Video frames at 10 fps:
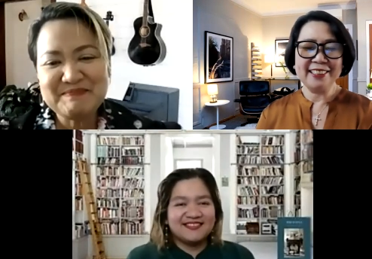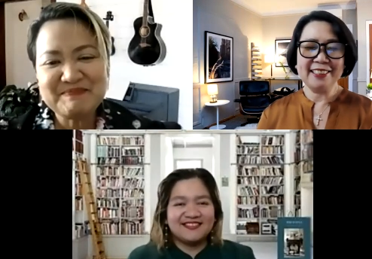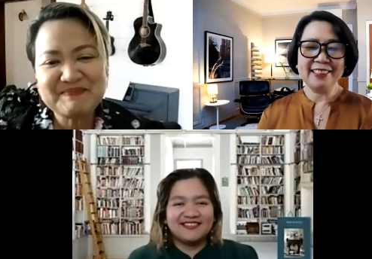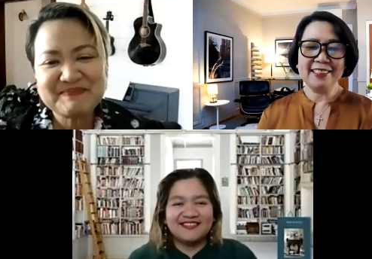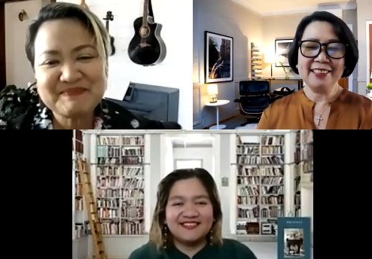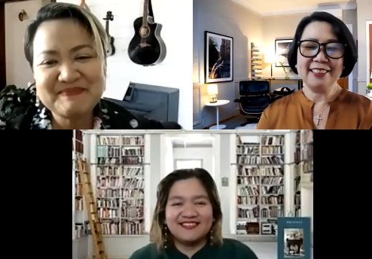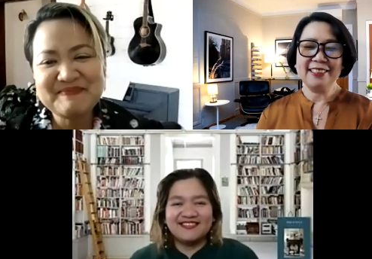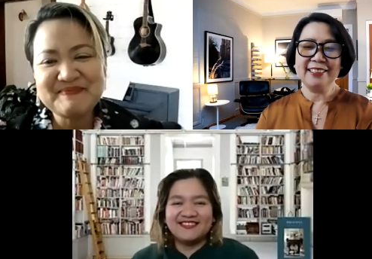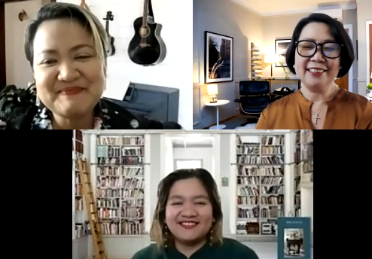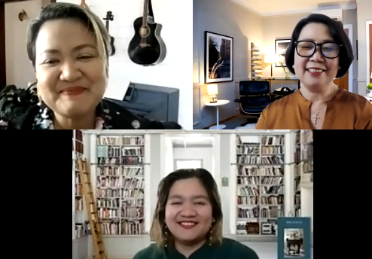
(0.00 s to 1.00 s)

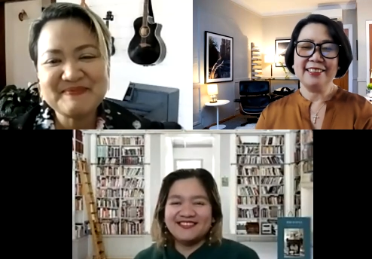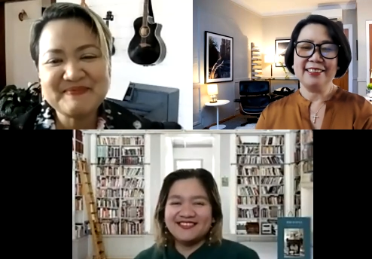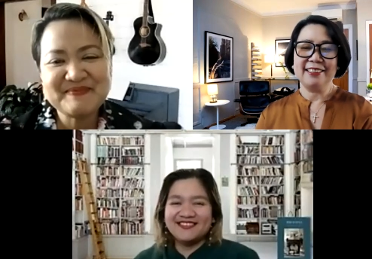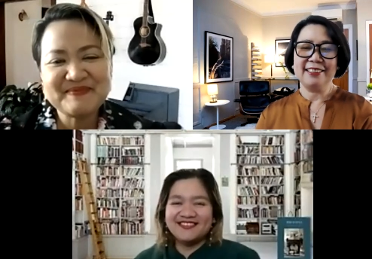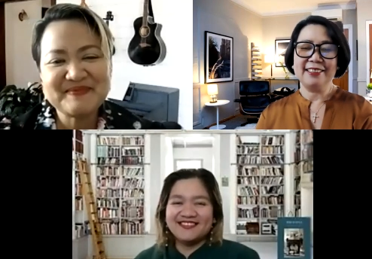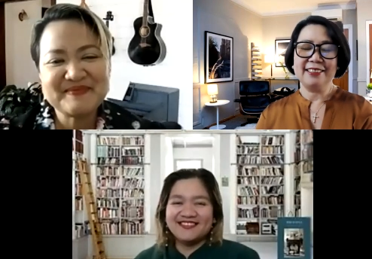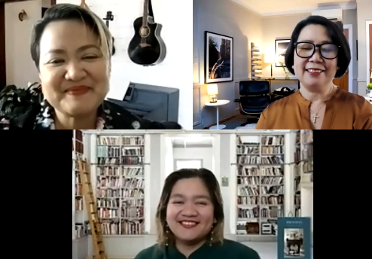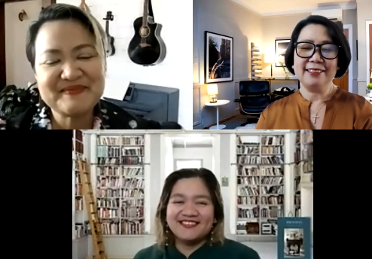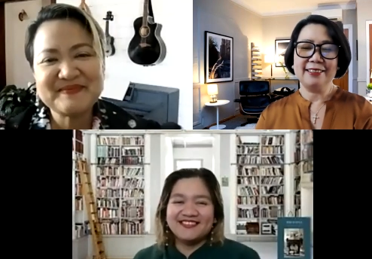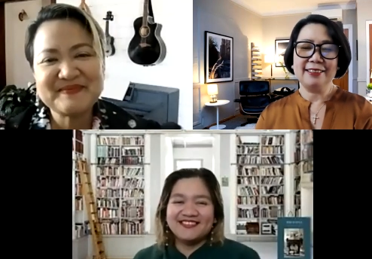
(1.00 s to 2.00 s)

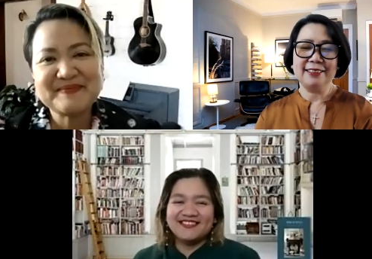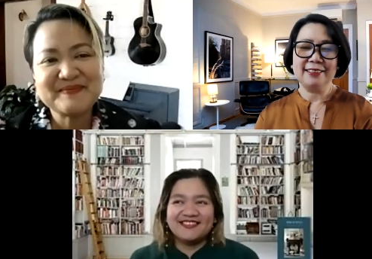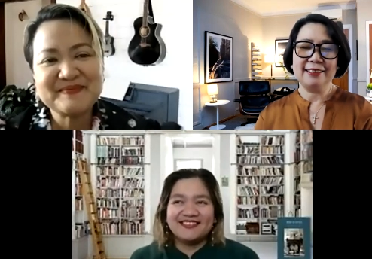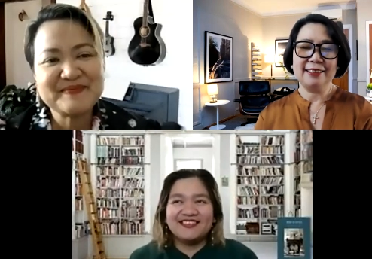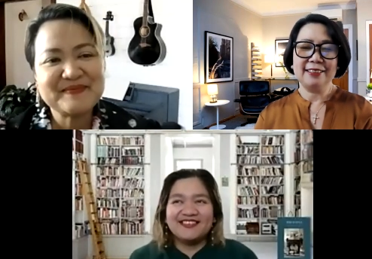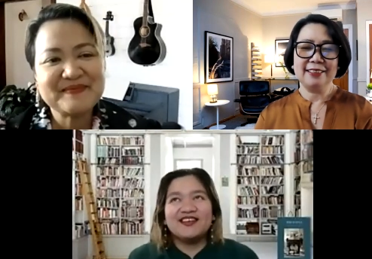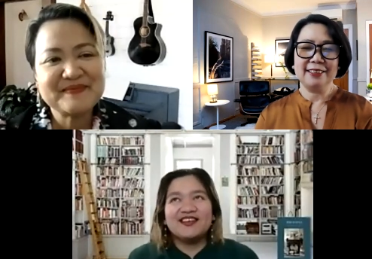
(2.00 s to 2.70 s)
Nothing is said.